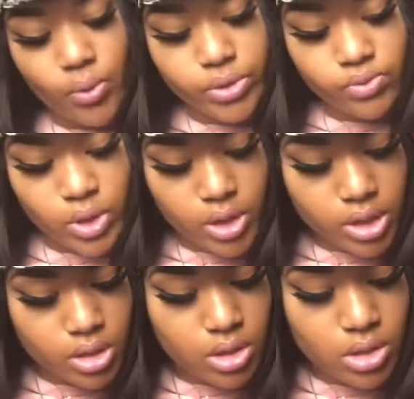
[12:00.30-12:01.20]
I wouldn't wear
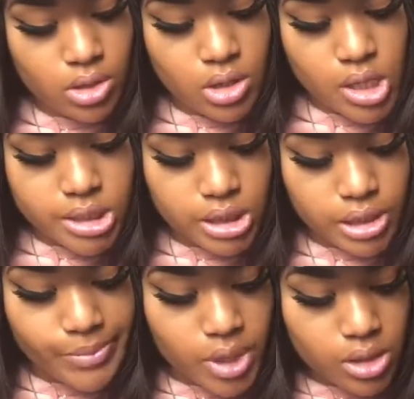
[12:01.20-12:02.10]
it as a
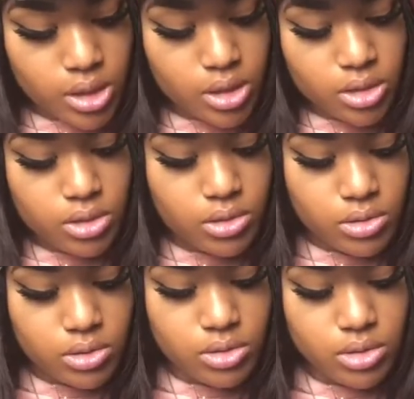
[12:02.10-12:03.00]
lip color.
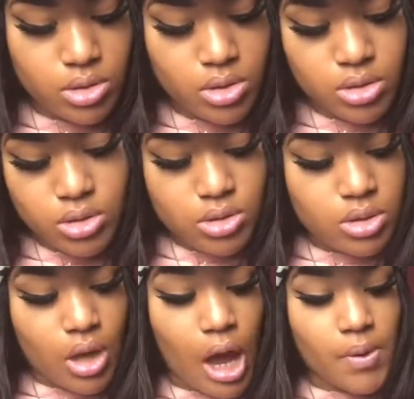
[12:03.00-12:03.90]

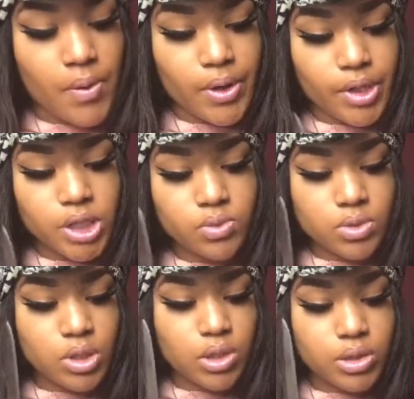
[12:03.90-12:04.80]
I will wear this
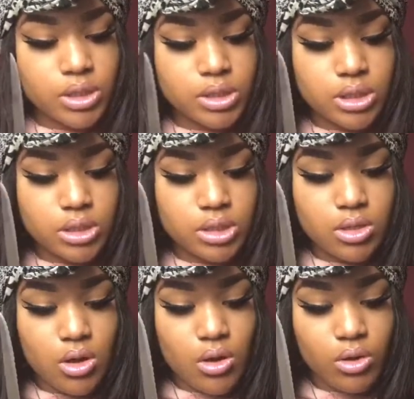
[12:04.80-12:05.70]
one though. This is
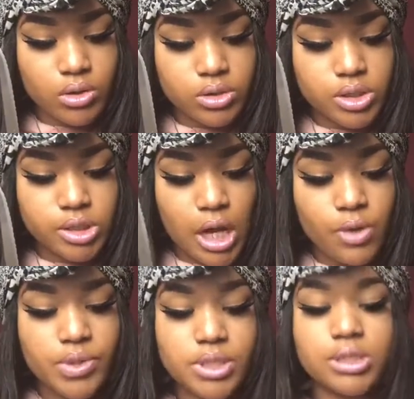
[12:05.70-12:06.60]
called
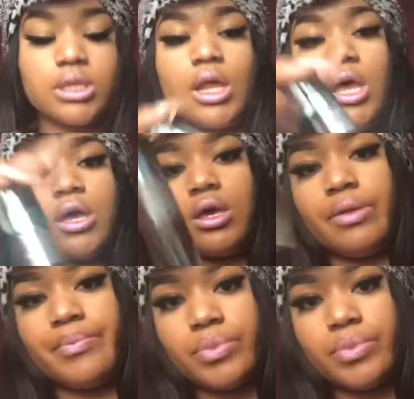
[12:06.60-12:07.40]
Shall We Slay.